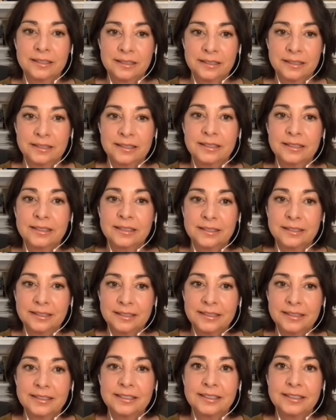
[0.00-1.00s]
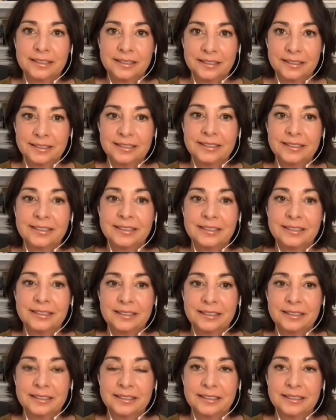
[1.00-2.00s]

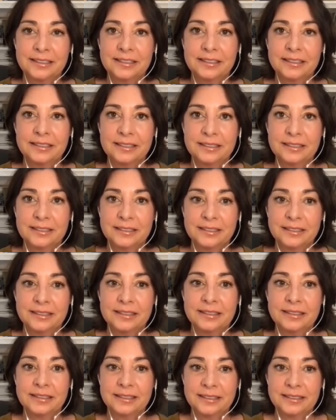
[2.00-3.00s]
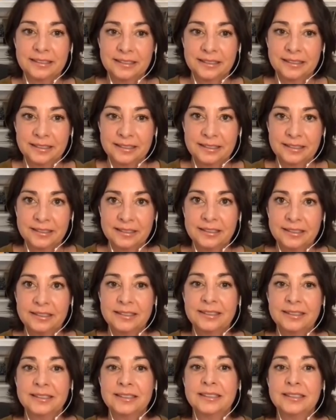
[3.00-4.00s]

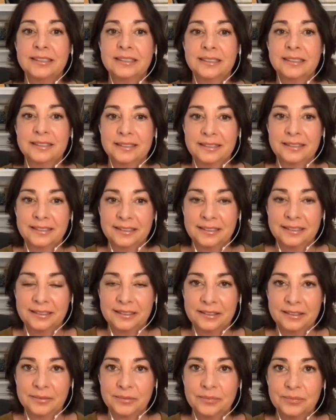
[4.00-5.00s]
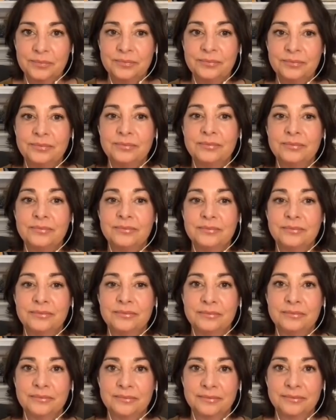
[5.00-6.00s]

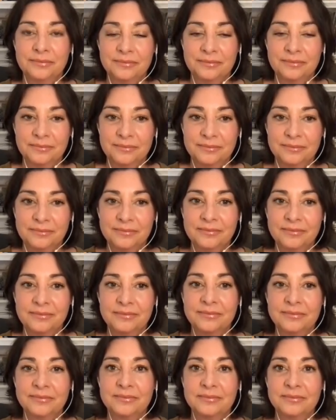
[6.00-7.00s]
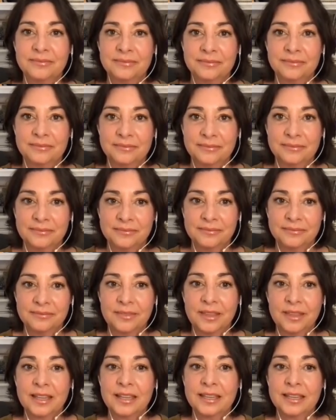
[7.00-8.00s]
[no speech]